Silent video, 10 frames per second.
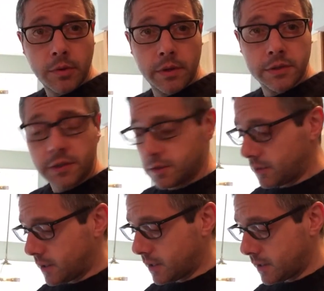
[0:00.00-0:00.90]
going
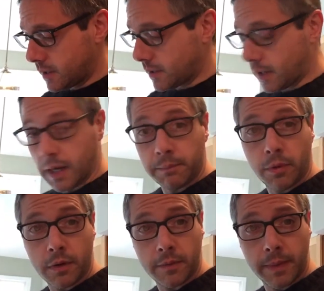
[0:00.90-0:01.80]
to
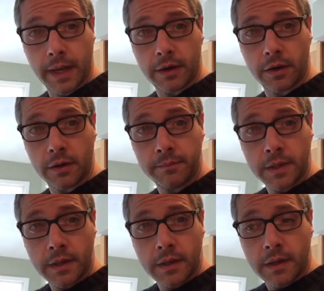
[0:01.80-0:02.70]
pour the batter
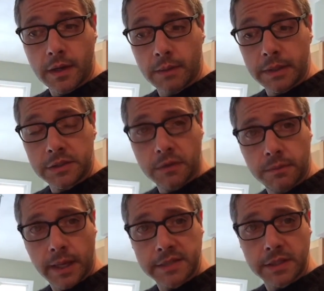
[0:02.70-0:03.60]
into a
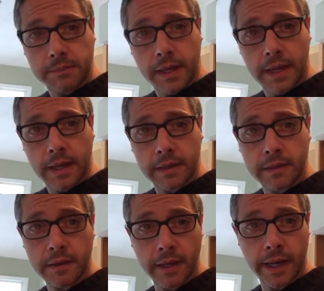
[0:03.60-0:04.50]
plastic
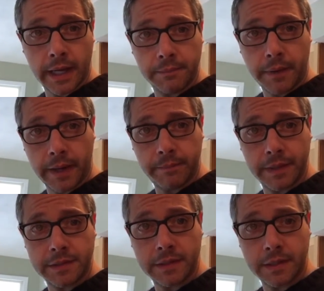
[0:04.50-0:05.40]
bag and pipe
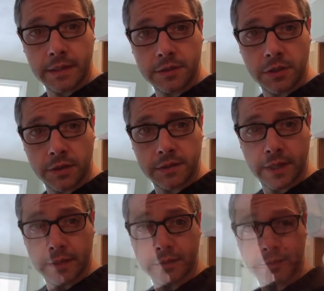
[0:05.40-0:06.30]
it into the
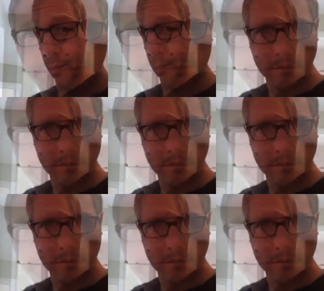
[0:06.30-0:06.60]
tins.